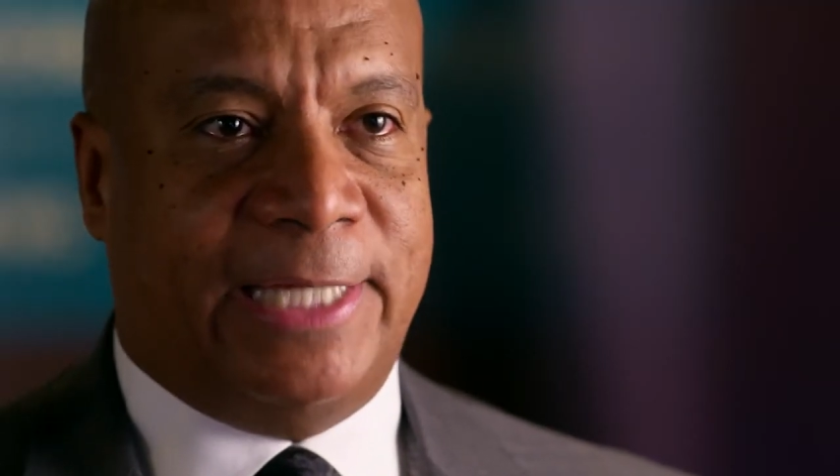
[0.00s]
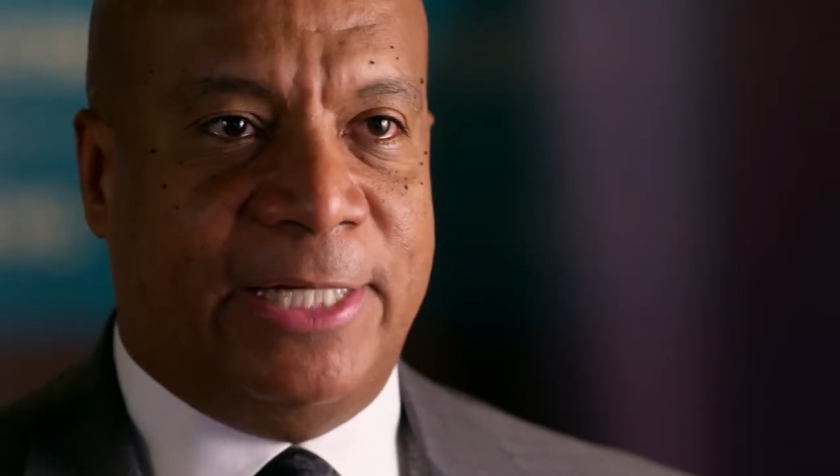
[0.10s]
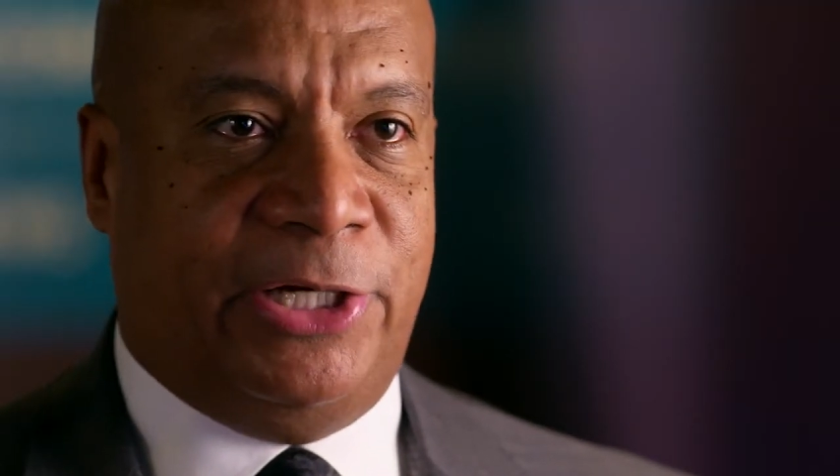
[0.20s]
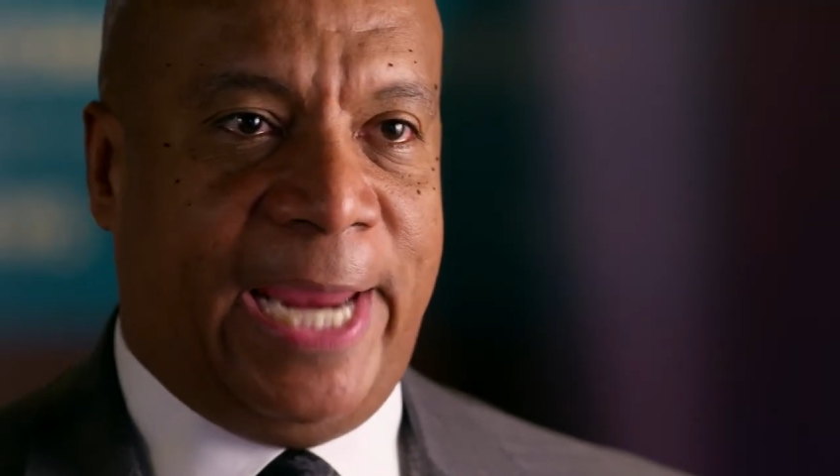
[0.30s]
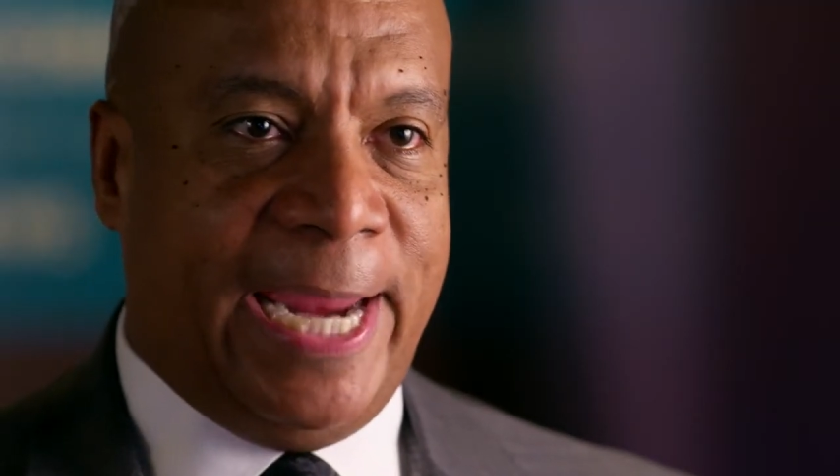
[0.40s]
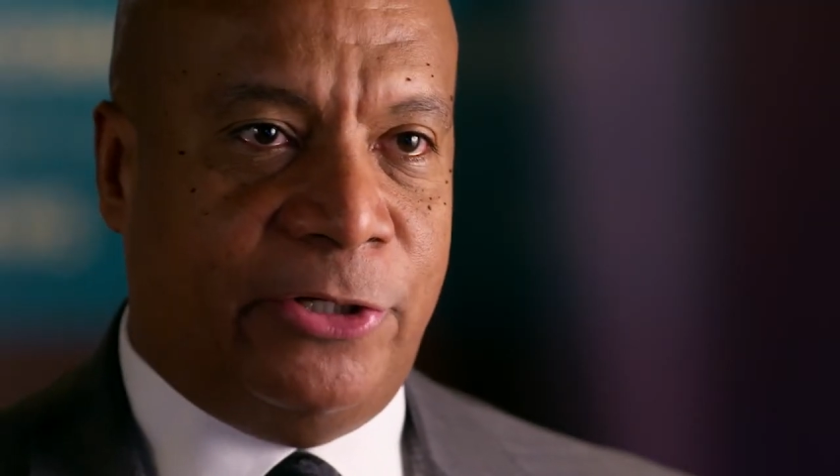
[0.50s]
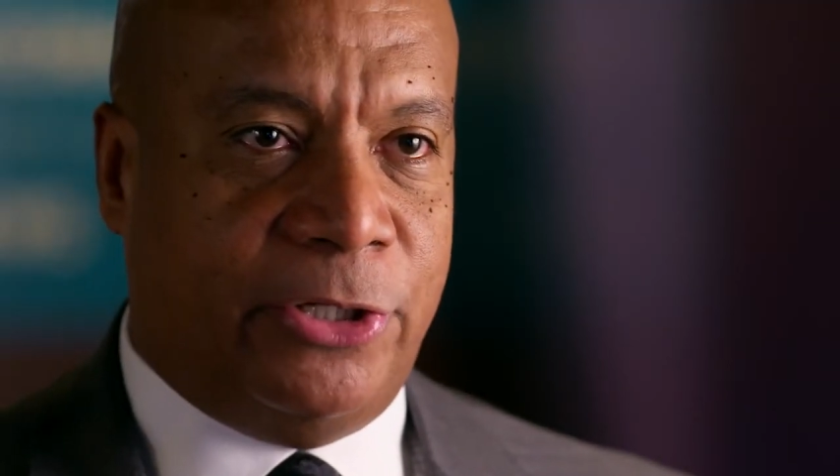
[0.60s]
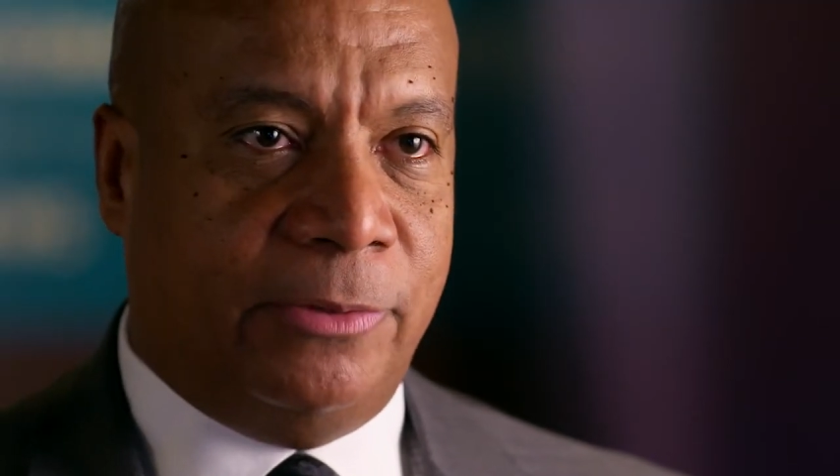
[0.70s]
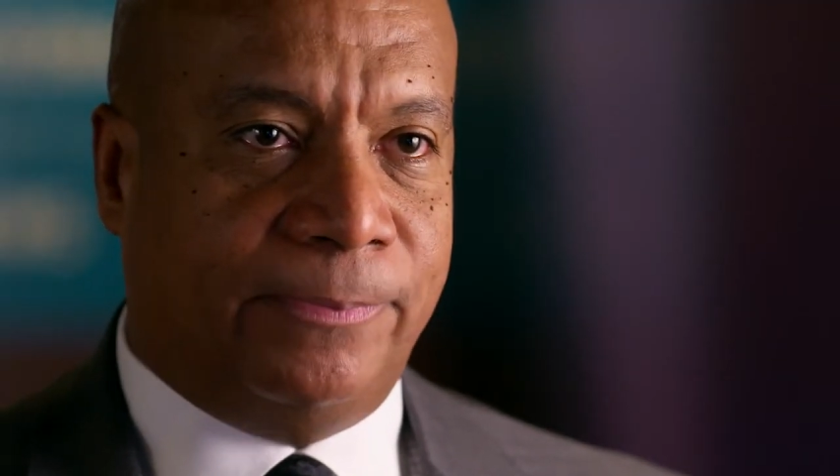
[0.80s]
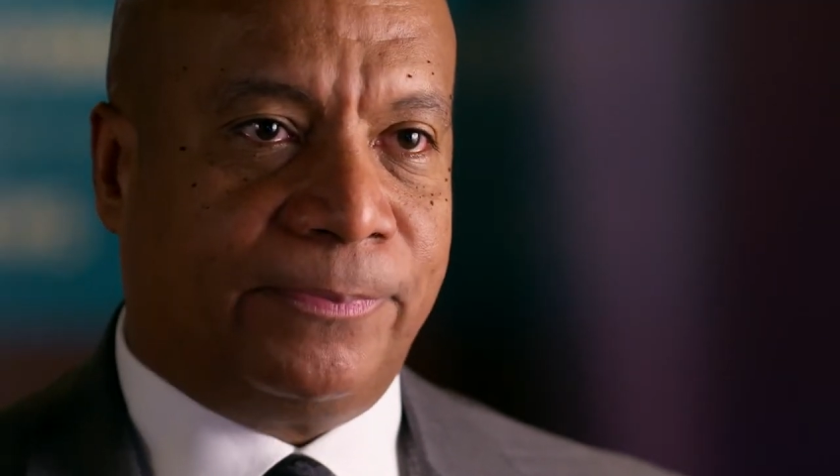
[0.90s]

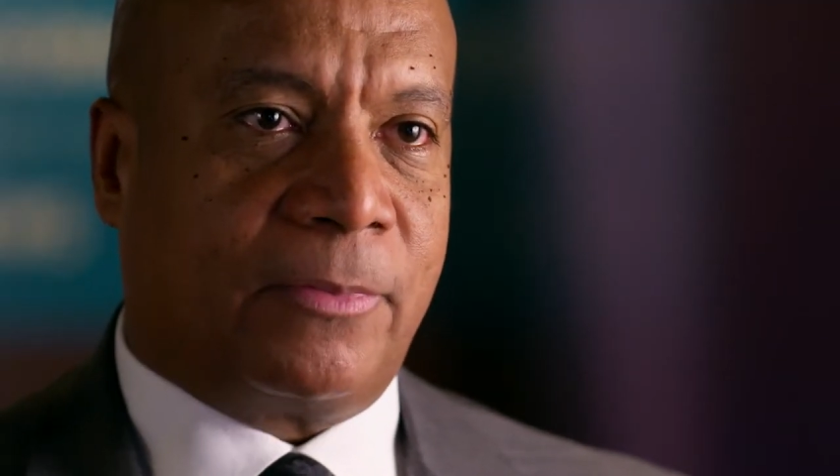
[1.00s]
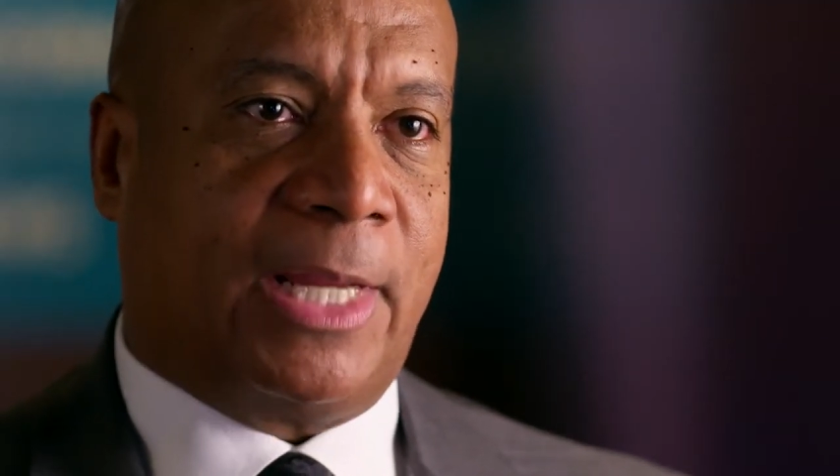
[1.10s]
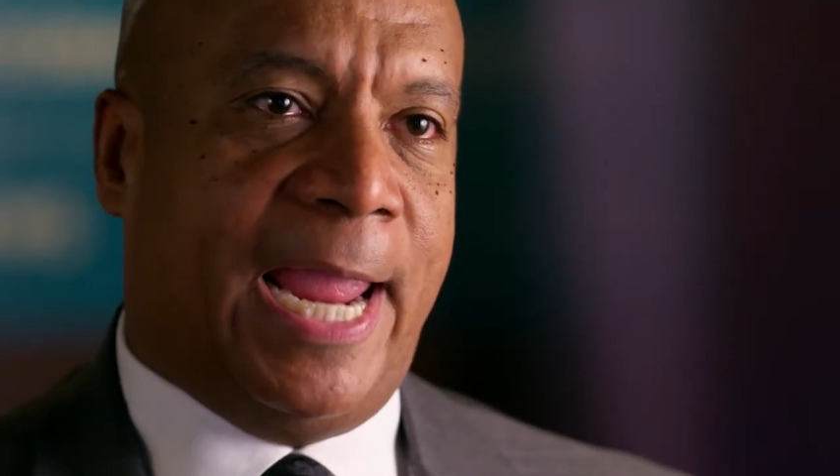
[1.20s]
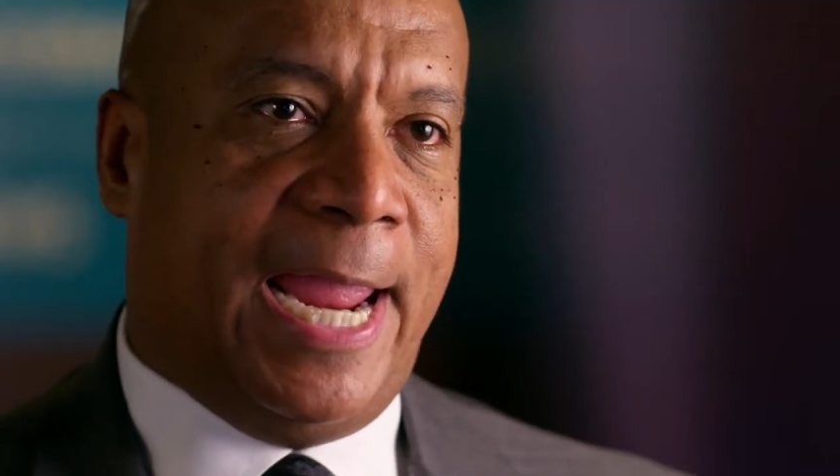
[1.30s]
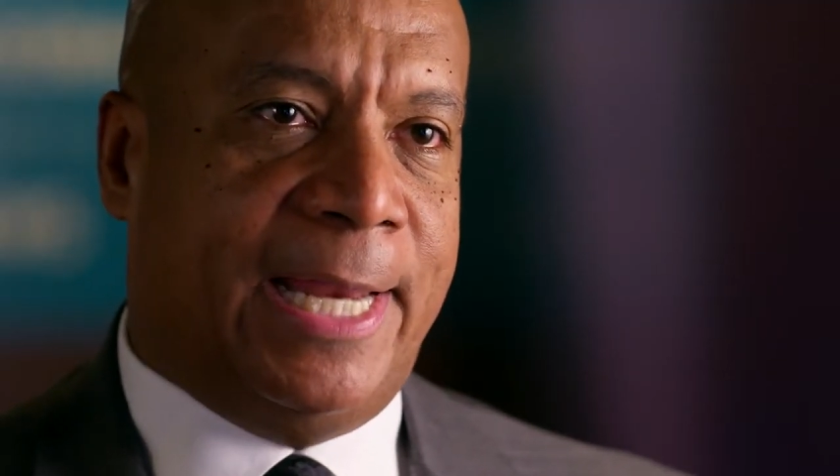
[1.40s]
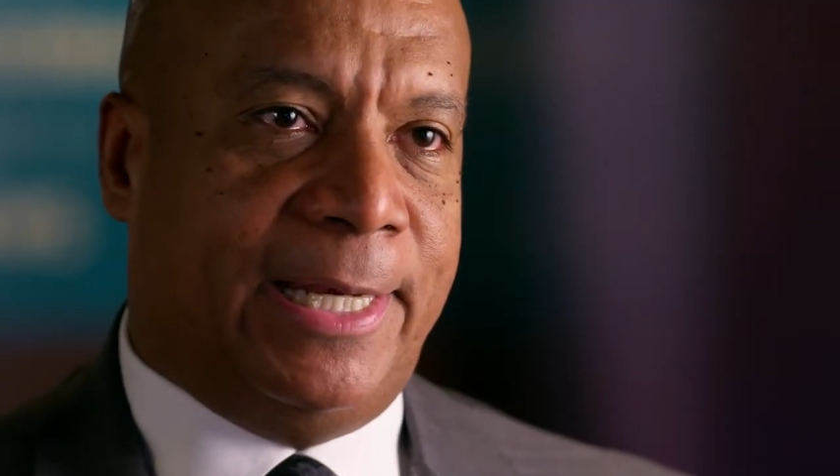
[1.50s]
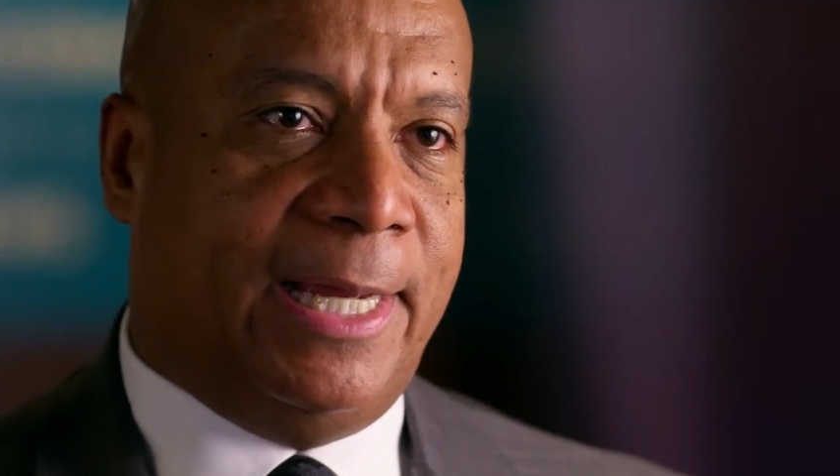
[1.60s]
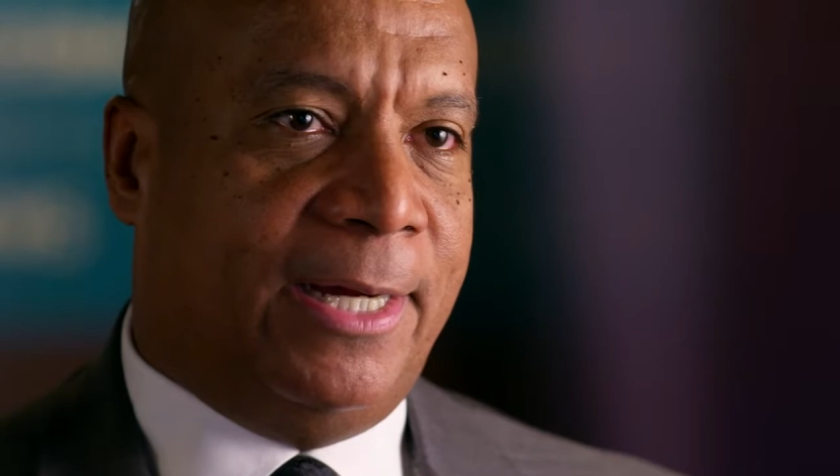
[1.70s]
education and